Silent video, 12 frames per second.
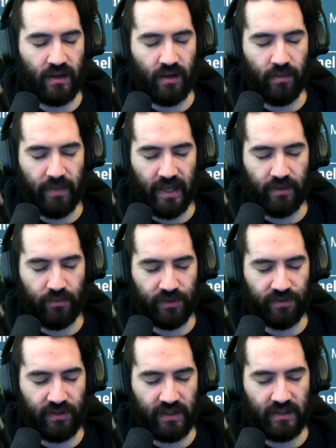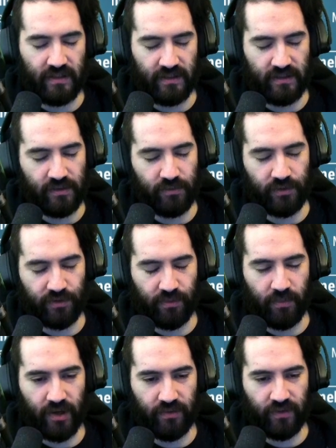man, what's the
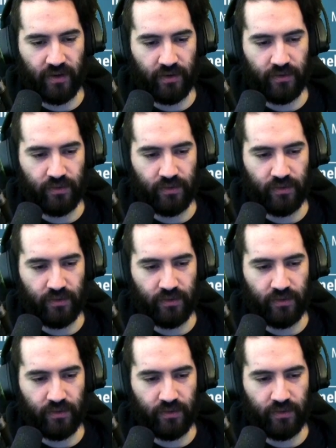modifier?